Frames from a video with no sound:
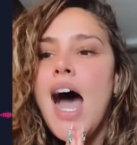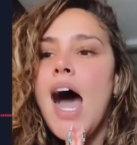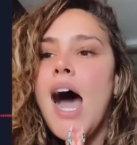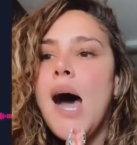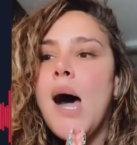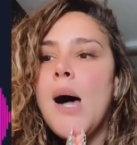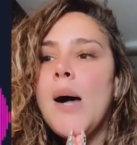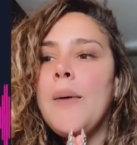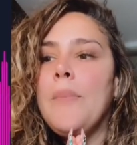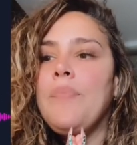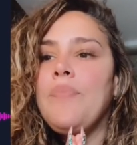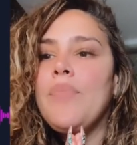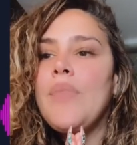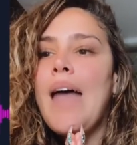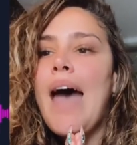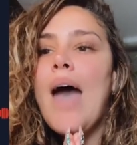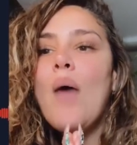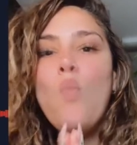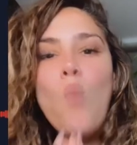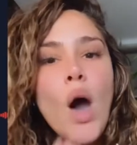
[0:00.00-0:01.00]

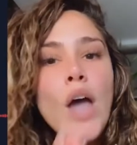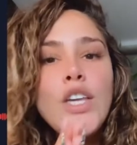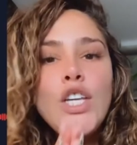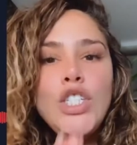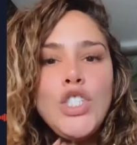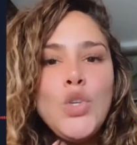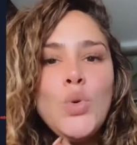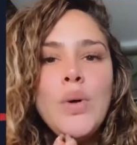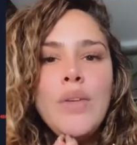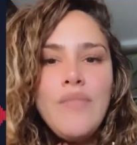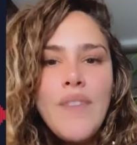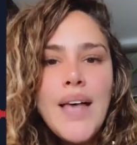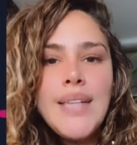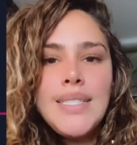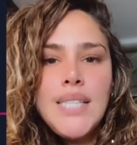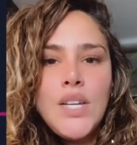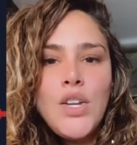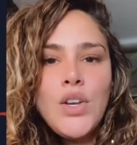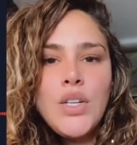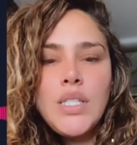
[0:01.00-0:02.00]
I want you to
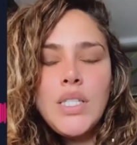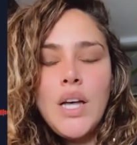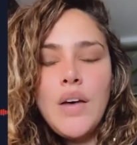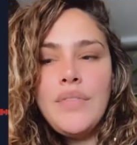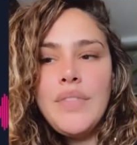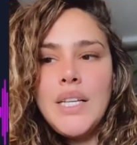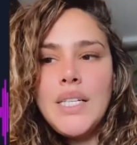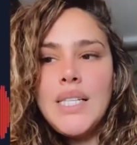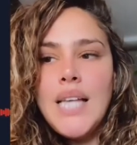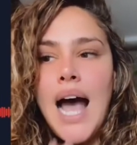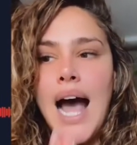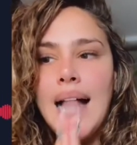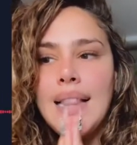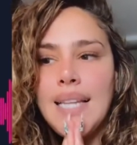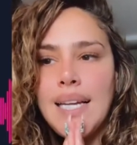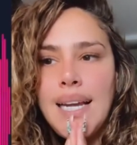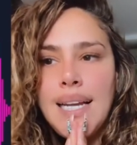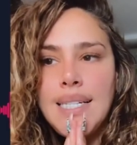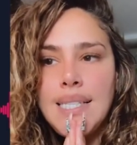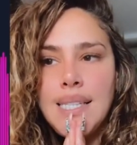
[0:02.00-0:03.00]
invest in yourself this
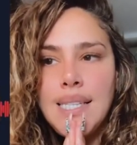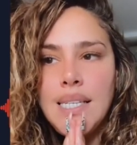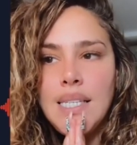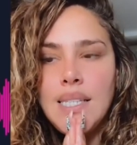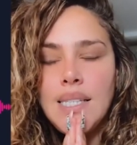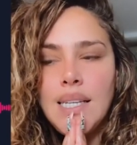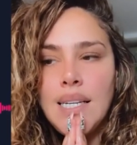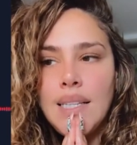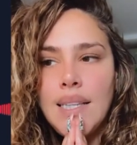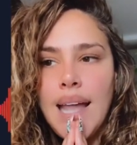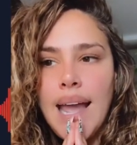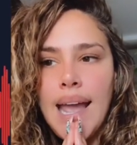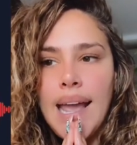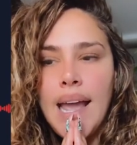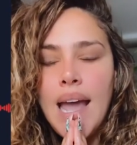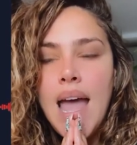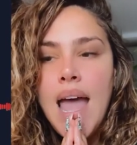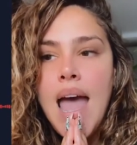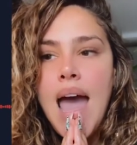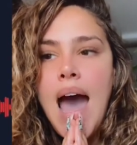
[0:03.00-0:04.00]
holiday season.
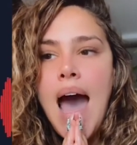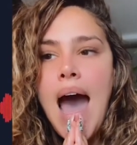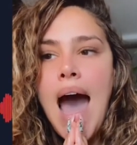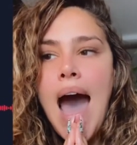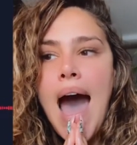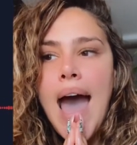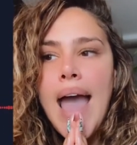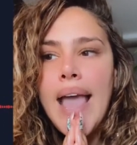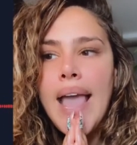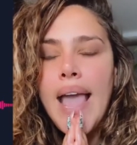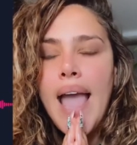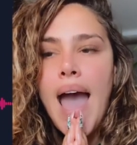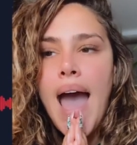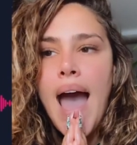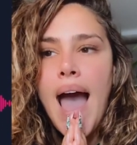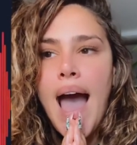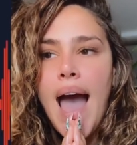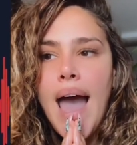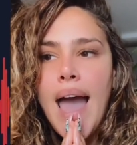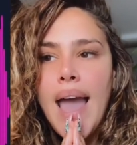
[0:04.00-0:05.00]
Like
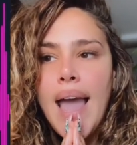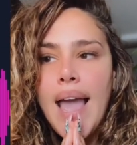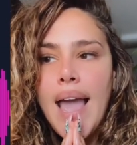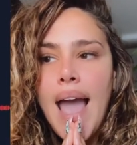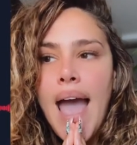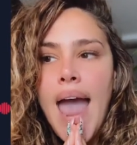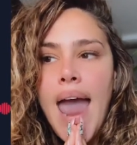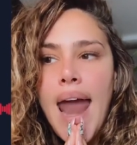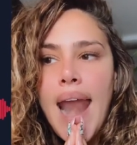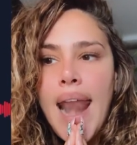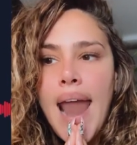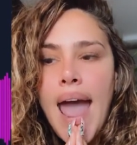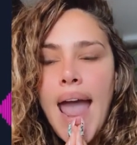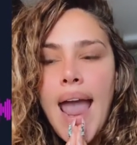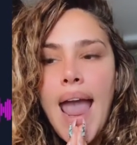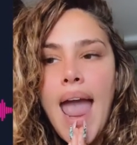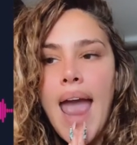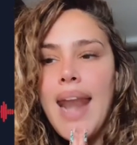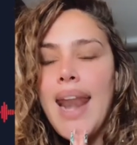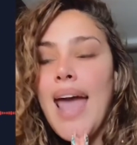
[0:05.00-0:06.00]

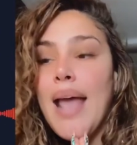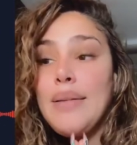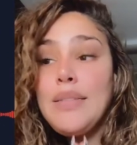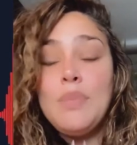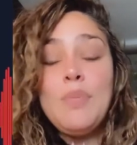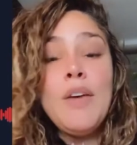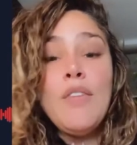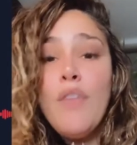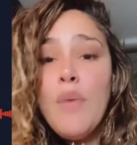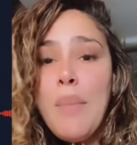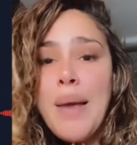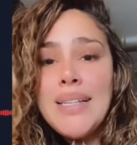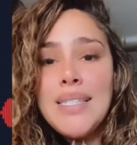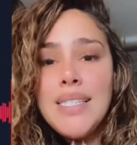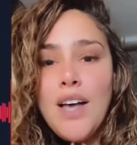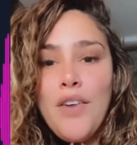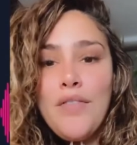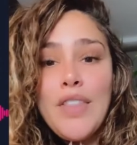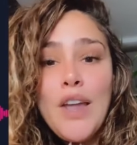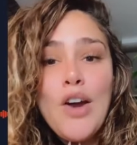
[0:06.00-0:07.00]
I speak for
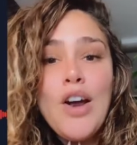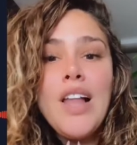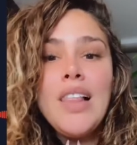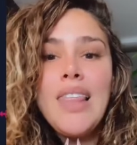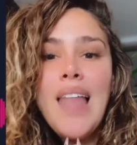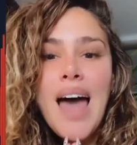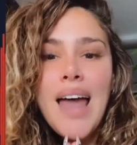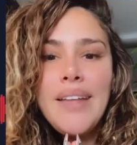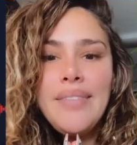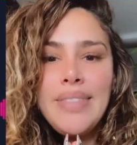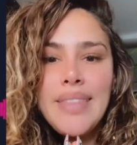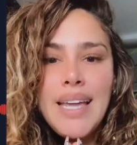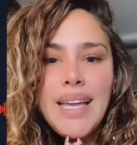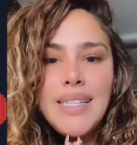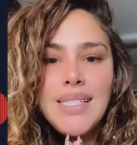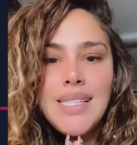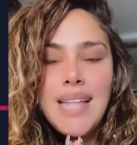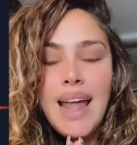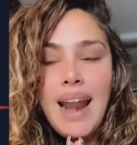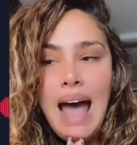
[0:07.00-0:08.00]
myself. There are a lot of
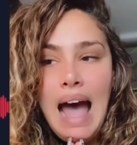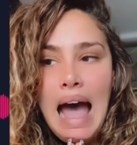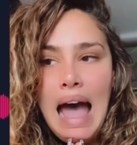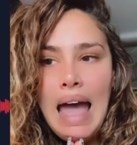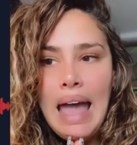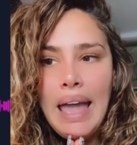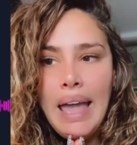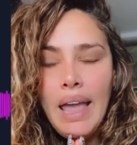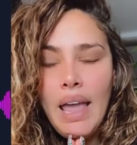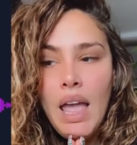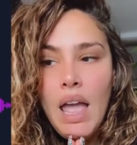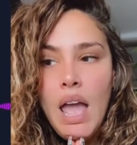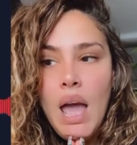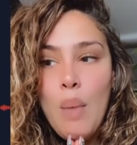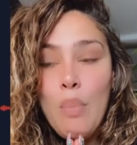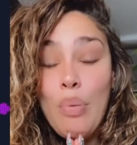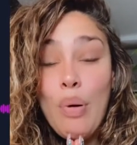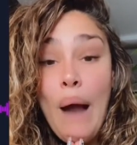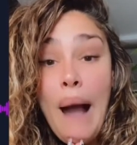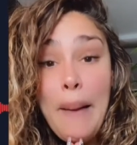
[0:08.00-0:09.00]
things that I
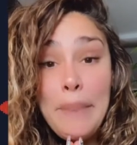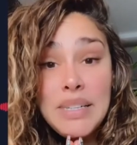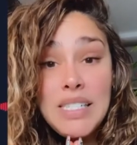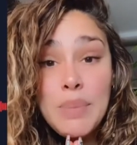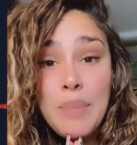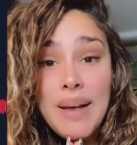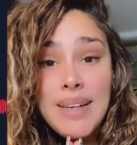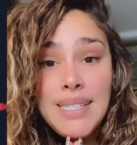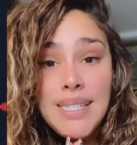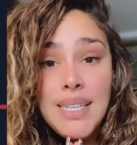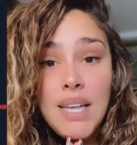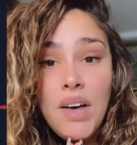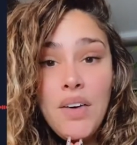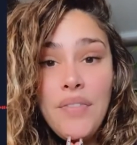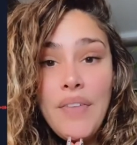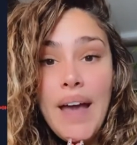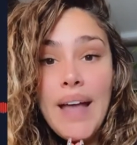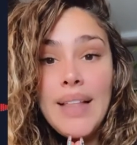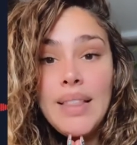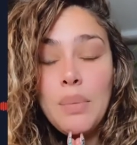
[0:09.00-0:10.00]
promised
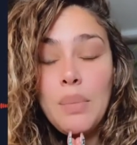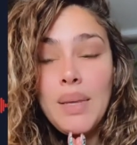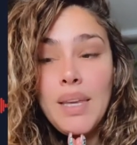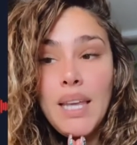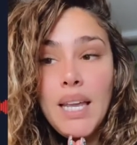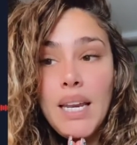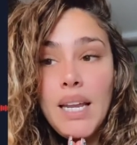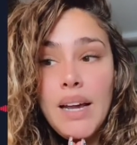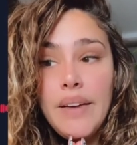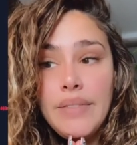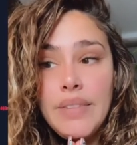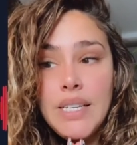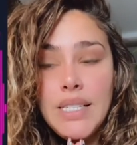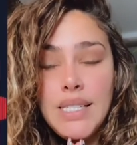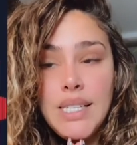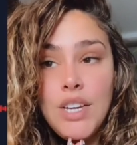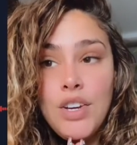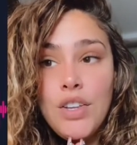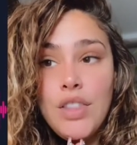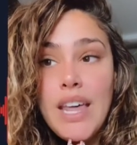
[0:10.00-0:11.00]
myself at the beginning of
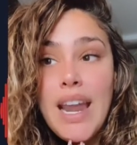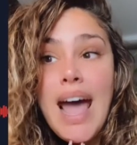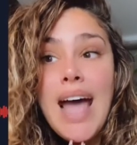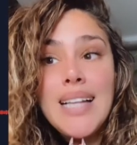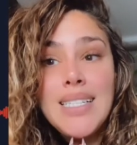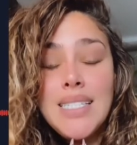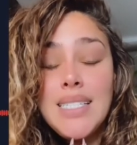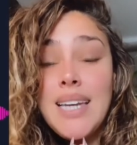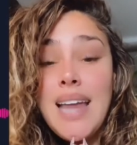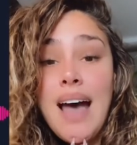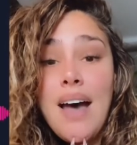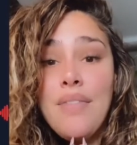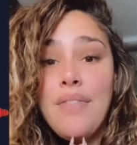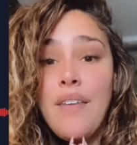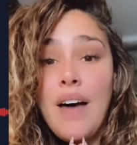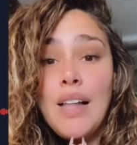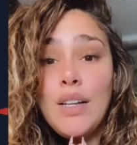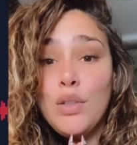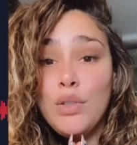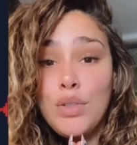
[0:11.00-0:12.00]
this year that I did not
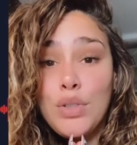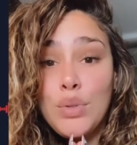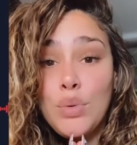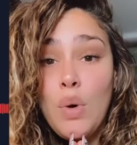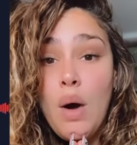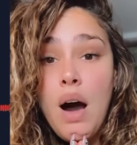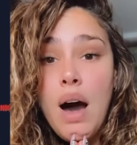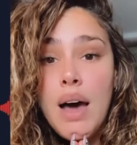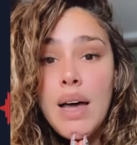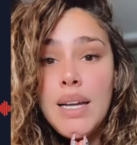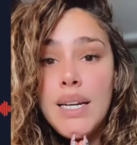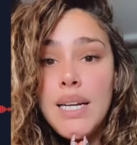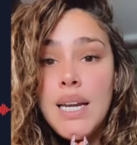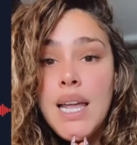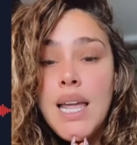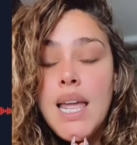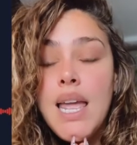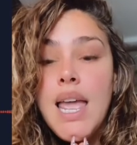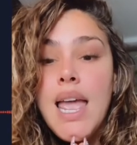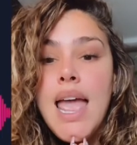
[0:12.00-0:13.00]
follow through
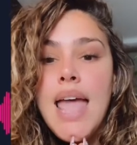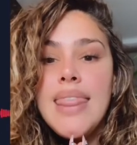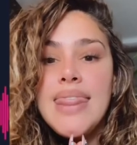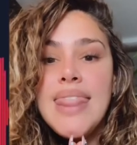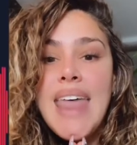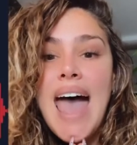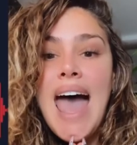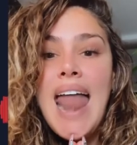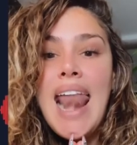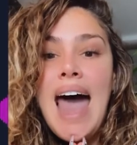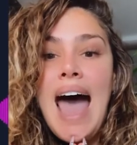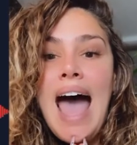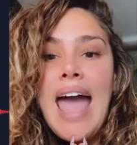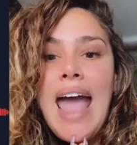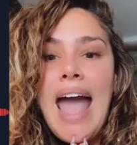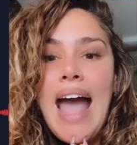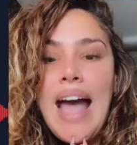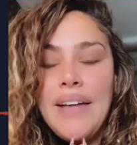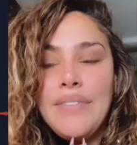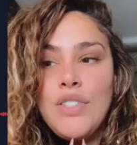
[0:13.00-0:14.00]
on, that
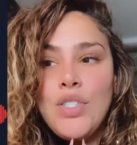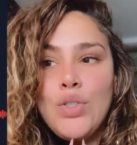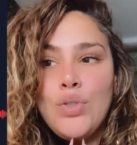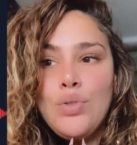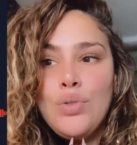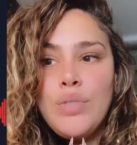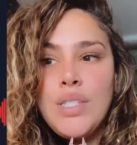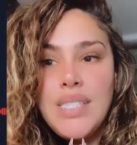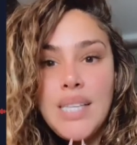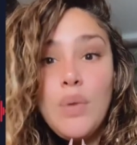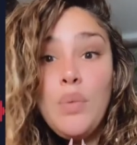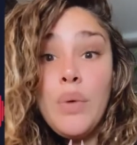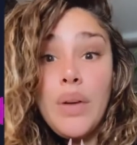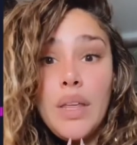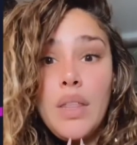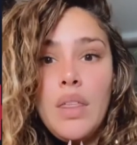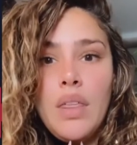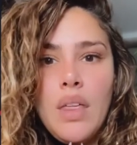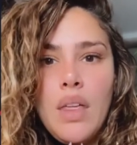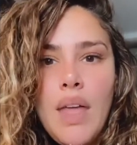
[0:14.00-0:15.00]
I have to sit
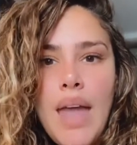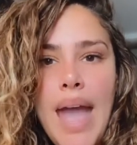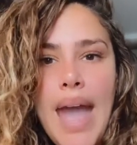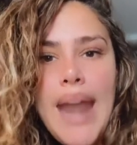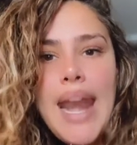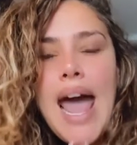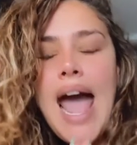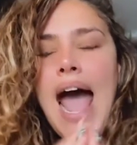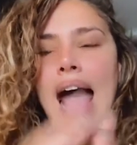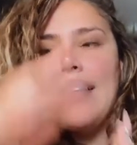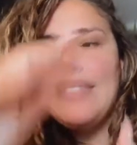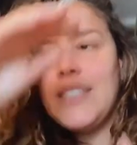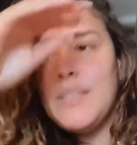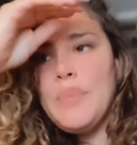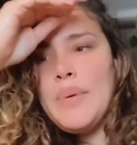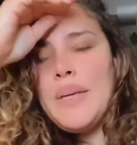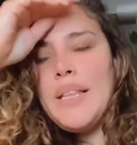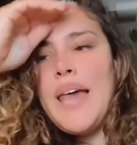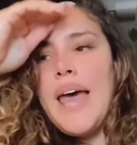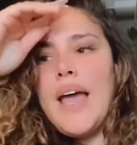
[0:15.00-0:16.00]
with. And I have
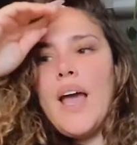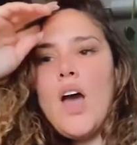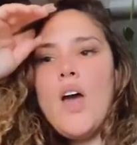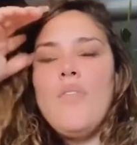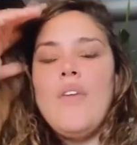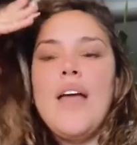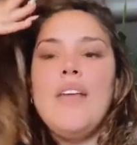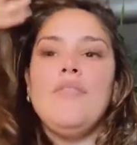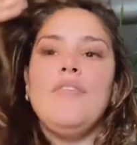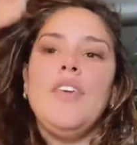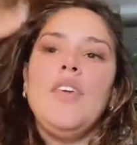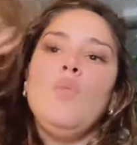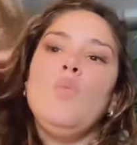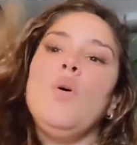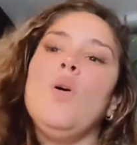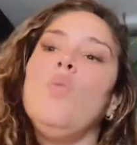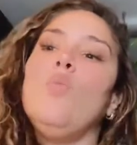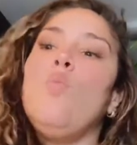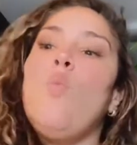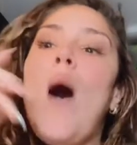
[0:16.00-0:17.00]
to be like, all right, V,
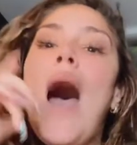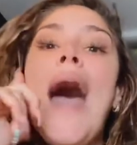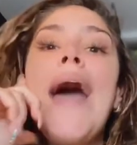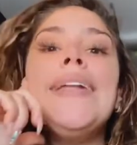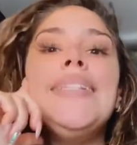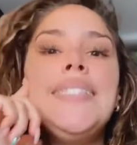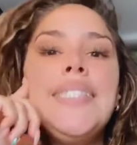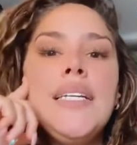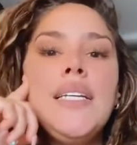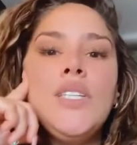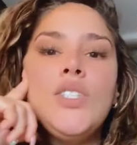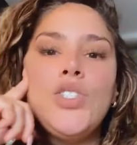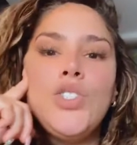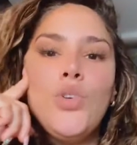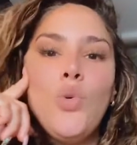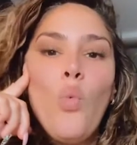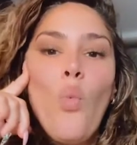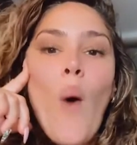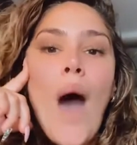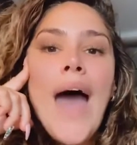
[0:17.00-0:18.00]
well, why didn't
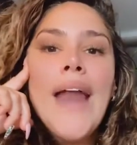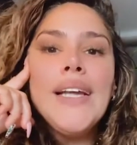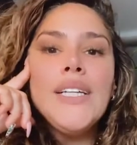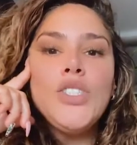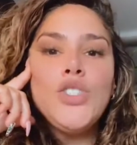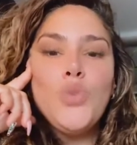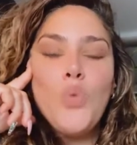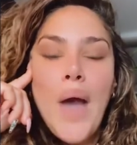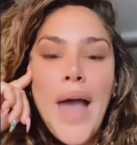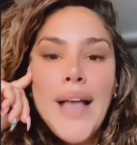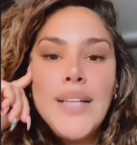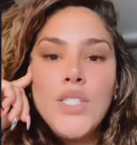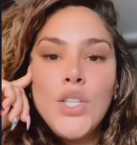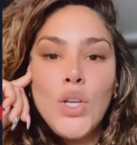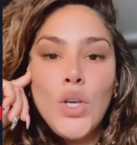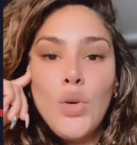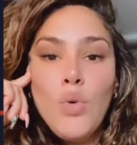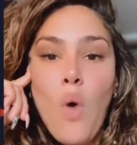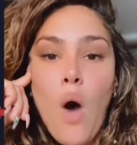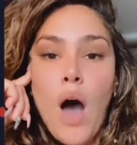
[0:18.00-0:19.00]
you? Why didn't you
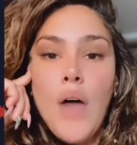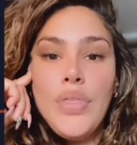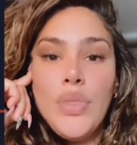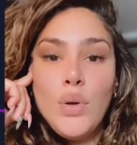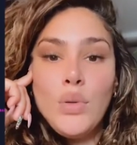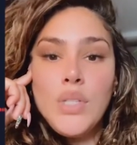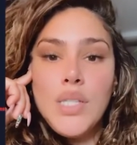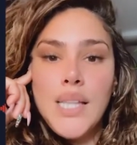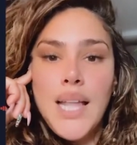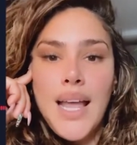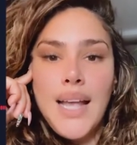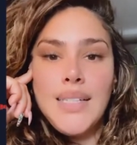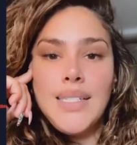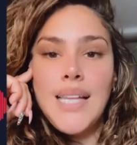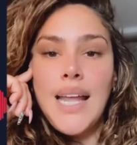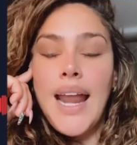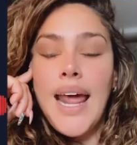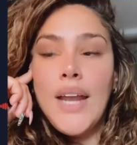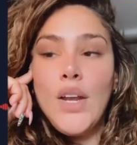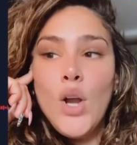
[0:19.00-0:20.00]
execute on those
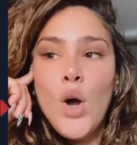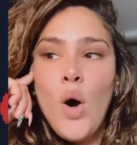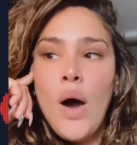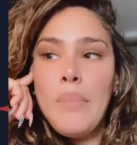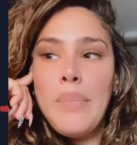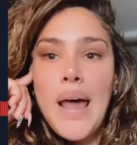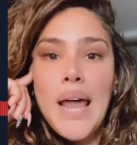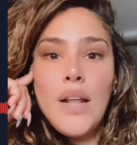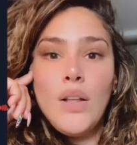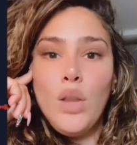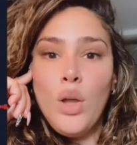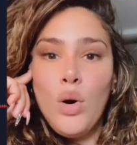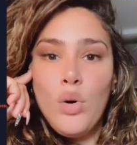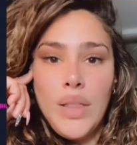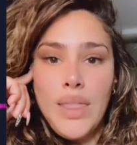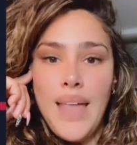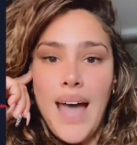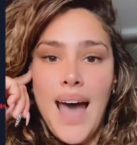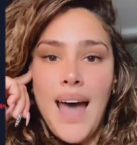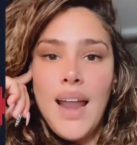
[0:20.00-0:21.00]
things? And I know I'm not
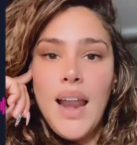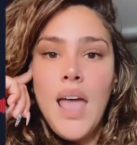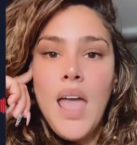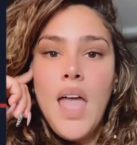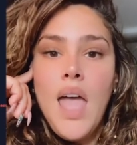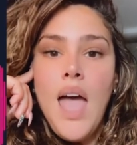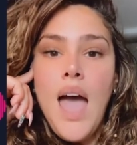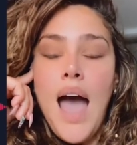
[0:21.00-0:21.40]
alone in that.